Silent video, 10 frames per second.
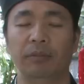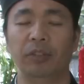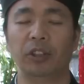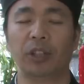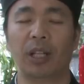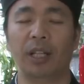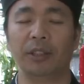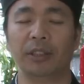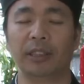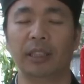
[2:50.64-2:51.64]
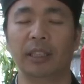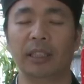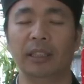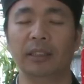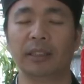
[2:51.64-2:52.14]
Visualize you're
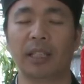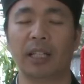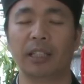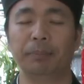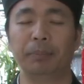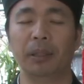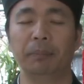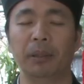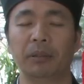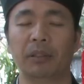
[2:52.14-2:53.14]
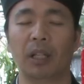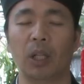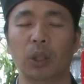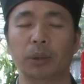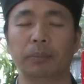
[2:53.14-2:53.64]
sitting inside a purple
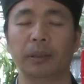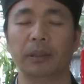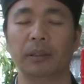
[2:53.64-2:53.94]
globe.